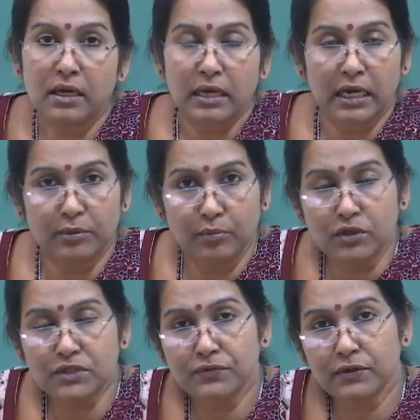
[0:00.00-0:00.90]

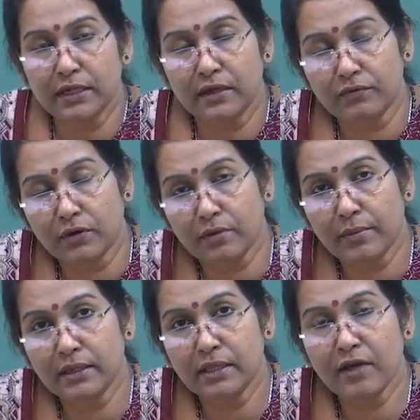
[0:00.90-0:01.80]
atmosphere, the
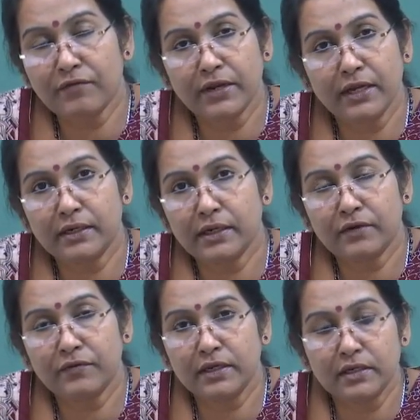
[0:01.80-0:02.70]
environment they have created are
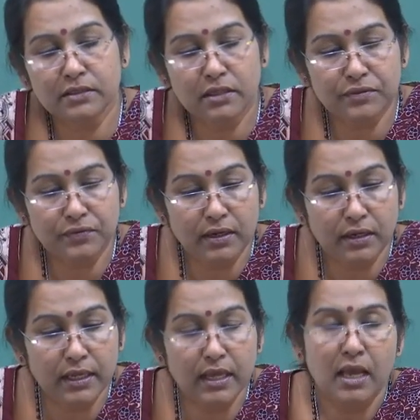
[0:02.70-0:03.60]
very research
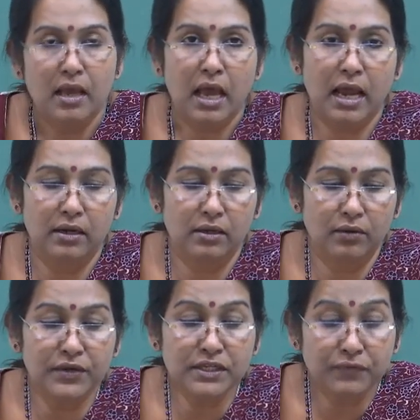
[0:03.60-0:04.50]
friendly, and
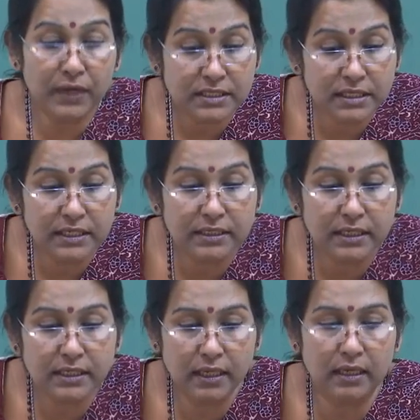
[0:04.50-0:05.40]
which
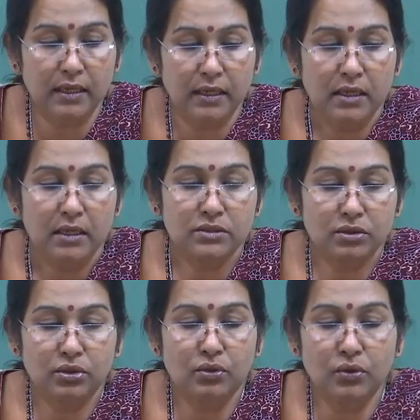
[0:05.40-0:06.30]
facilitate. So,
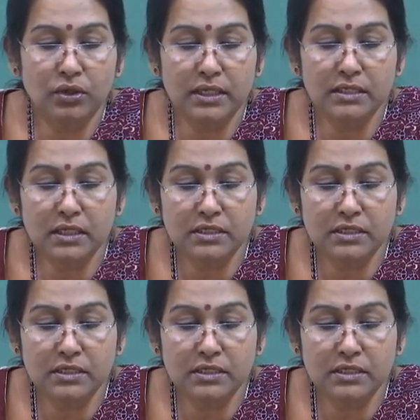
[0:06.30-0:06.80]
the good research